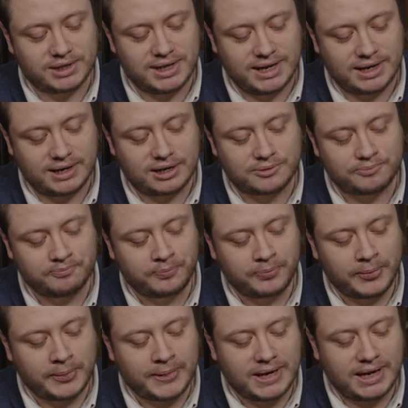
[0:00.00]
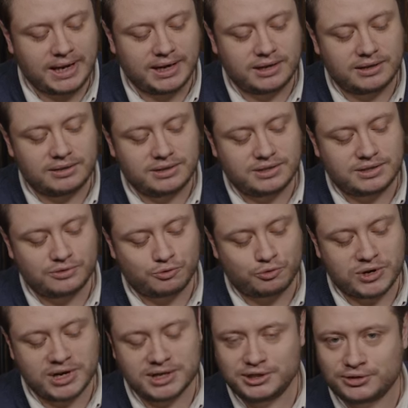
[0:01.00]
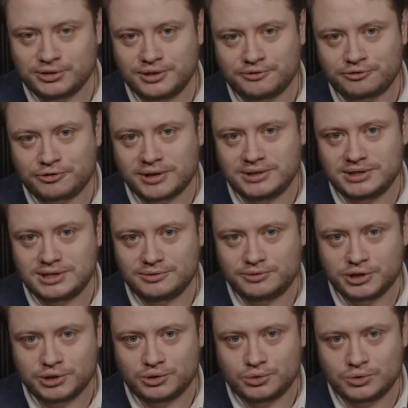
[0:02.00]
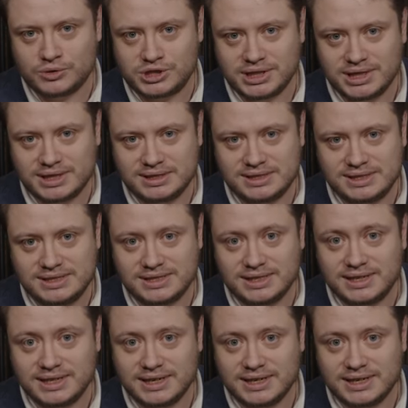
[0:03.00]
the neck, and right on the front of the gorget is the